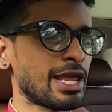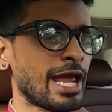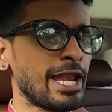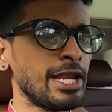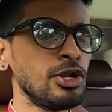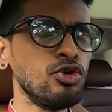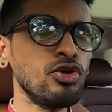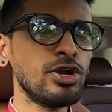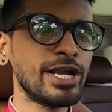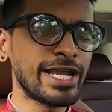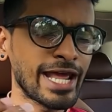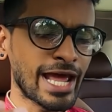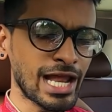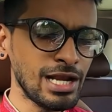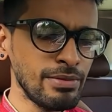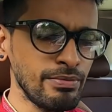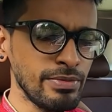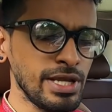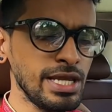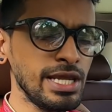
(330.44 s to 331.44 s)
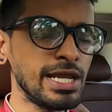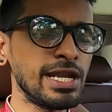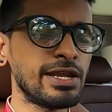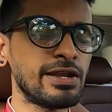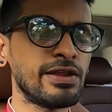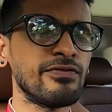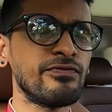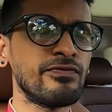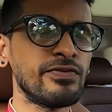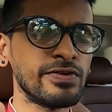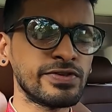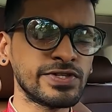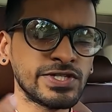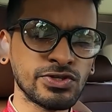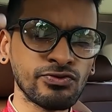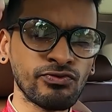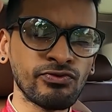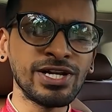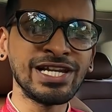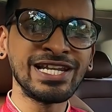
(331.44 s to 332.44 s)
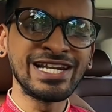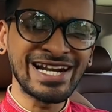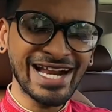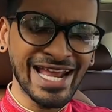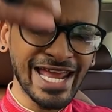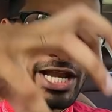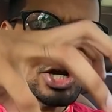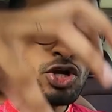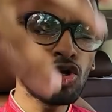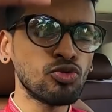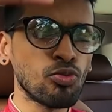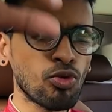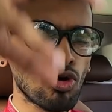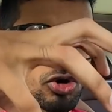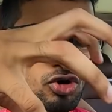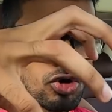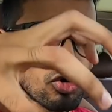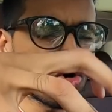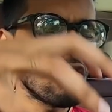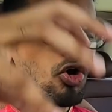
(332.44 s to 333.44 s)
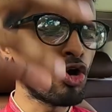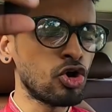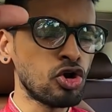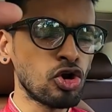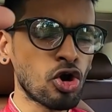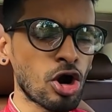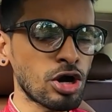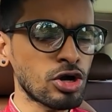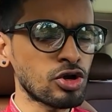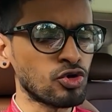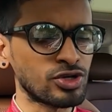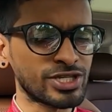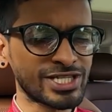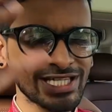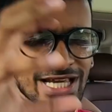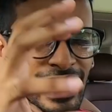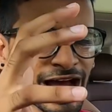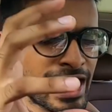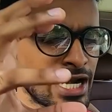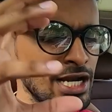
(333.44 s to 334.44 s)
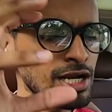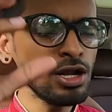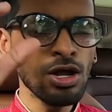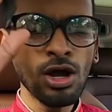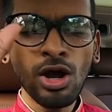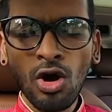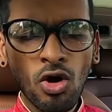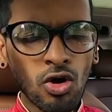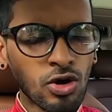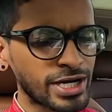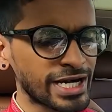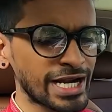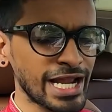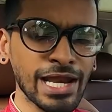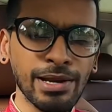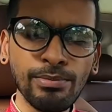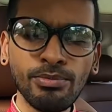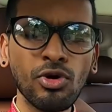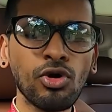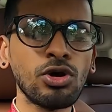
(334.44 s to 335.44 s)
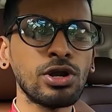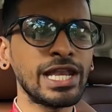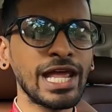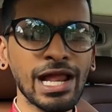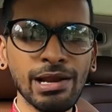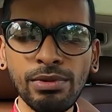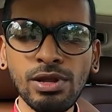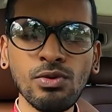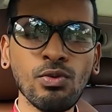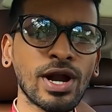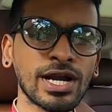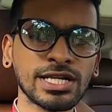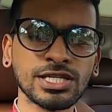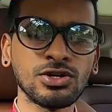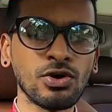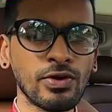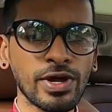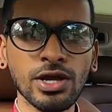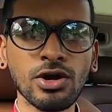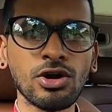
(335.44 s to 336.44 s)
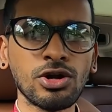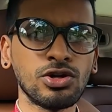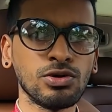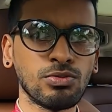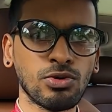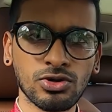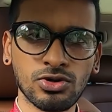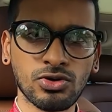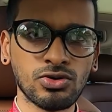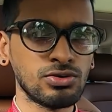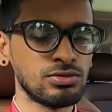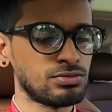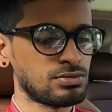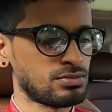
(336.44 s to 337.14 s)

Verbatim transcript: Can you tell me if it will rain tomorrow or not, or sun or rainbow? Tell me what's going on tomorrow.